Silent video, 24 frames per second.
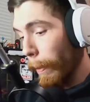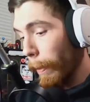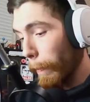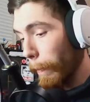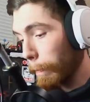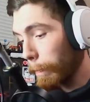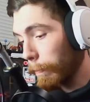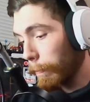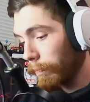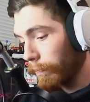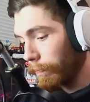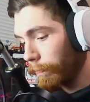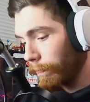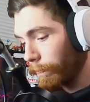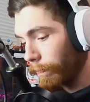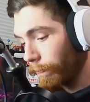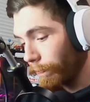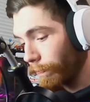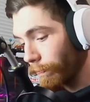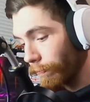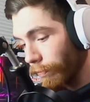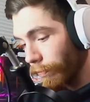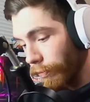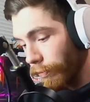
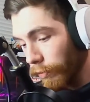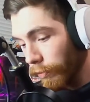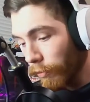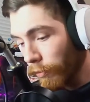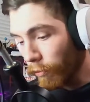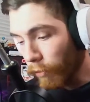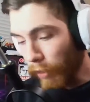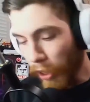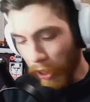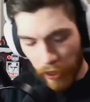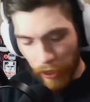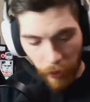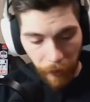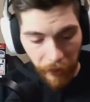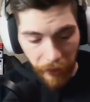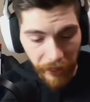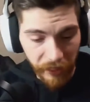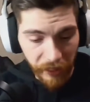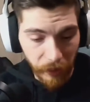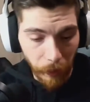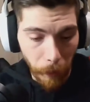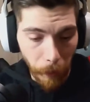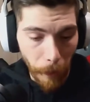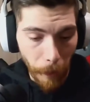Then we got
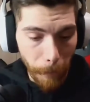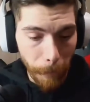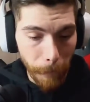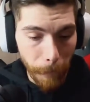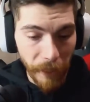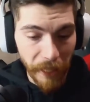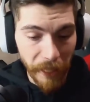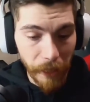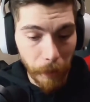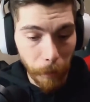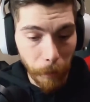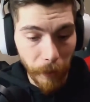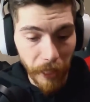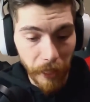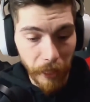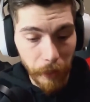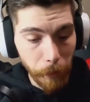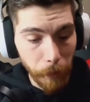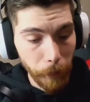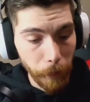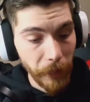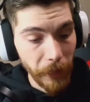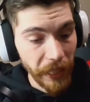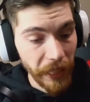some Big Bite
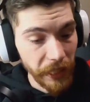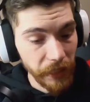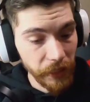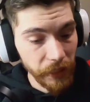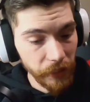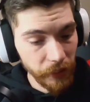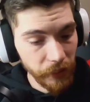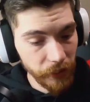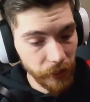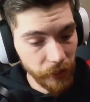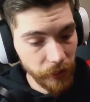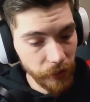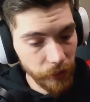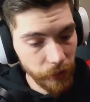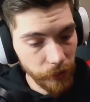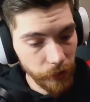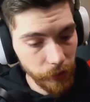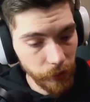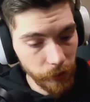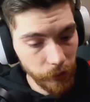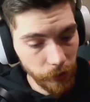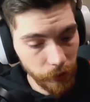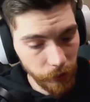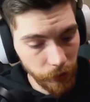baits.
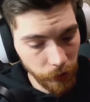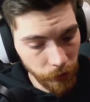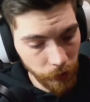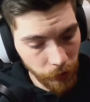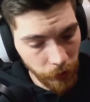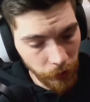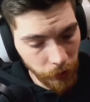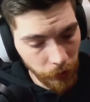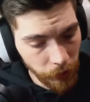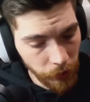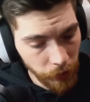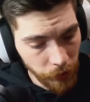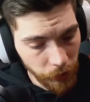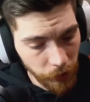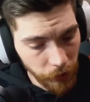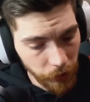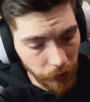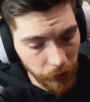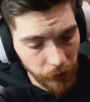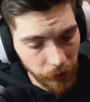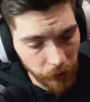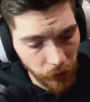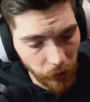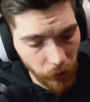
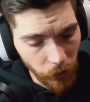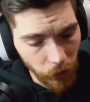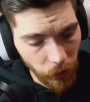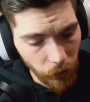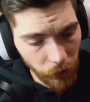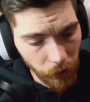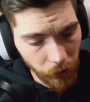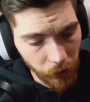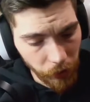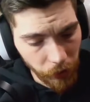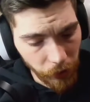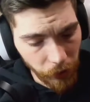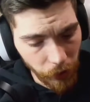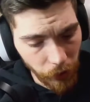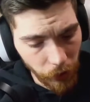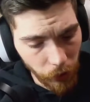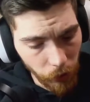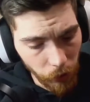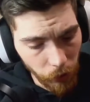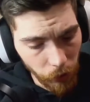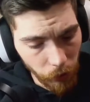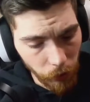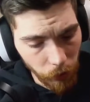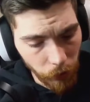These are their
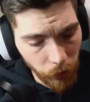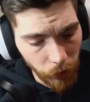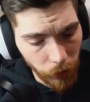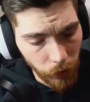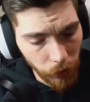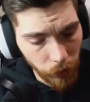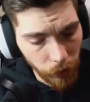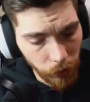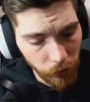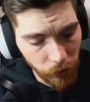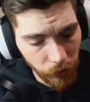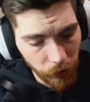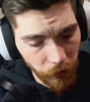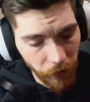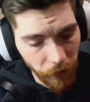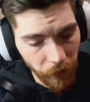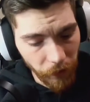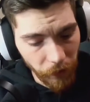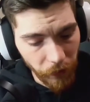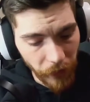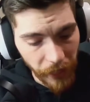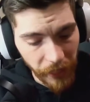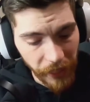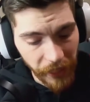Raw's
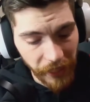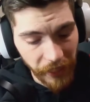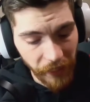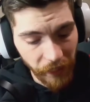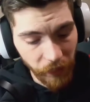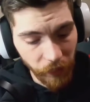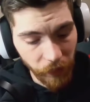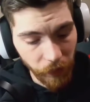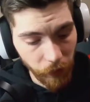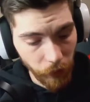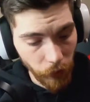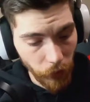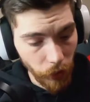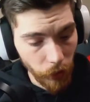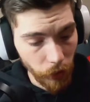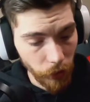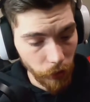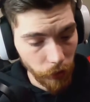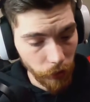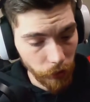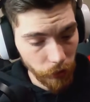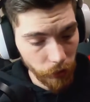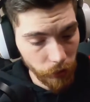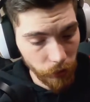Fighting Frogs.